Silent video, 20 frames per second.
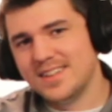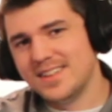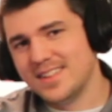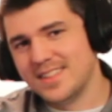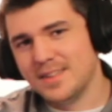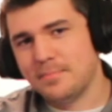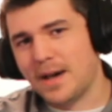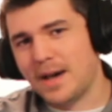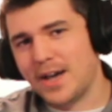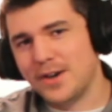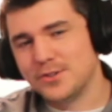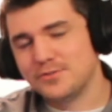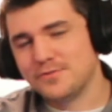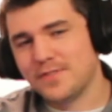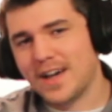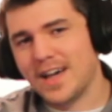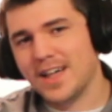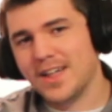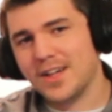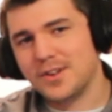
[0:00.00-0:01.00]
the BIOS
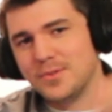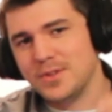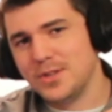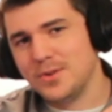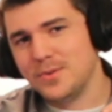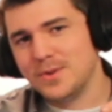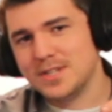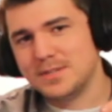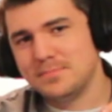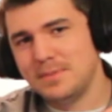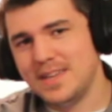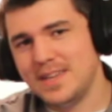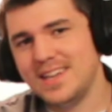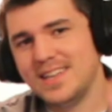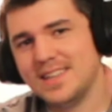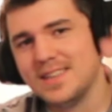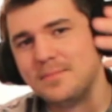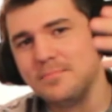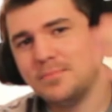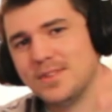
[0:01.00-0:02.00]
file onto a USB
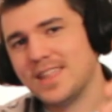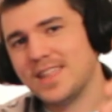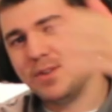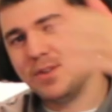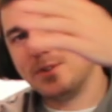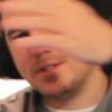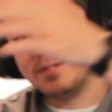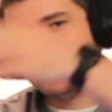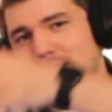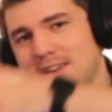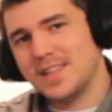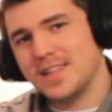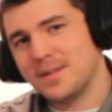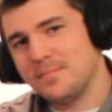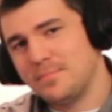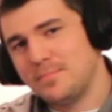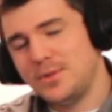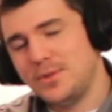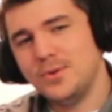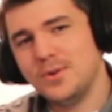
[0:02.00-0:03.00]
and then put that USB into the
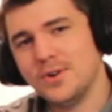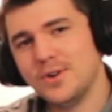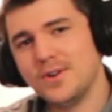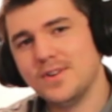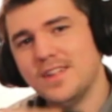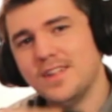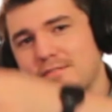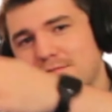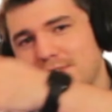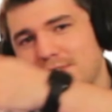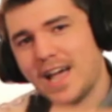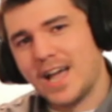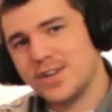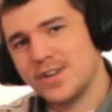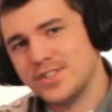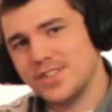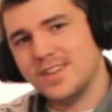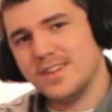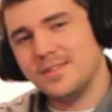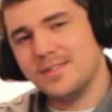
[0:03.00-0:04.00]
computer and then flash
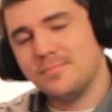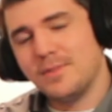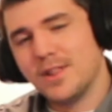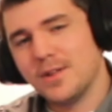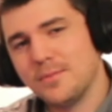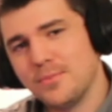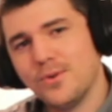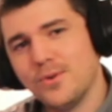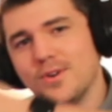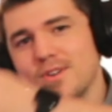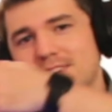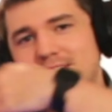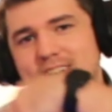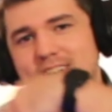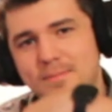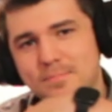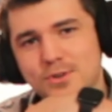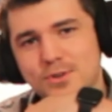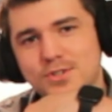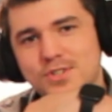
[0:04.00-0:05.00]
the motherboard so that
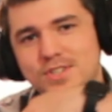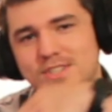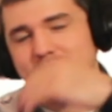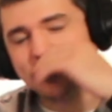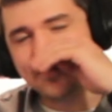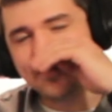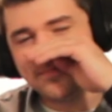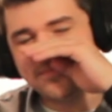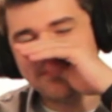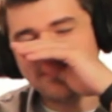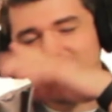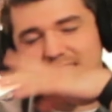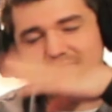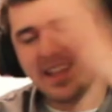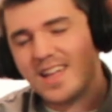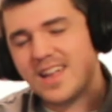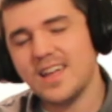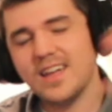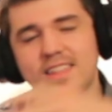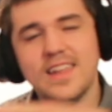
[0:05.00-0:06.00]
it pushes and
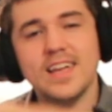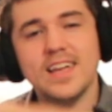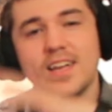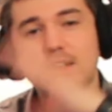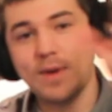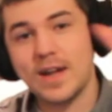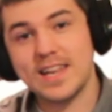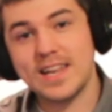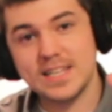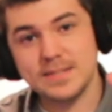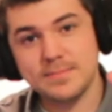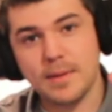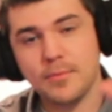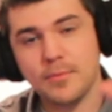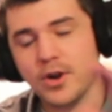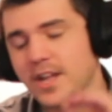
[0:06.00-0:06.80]
then it could recognize memory.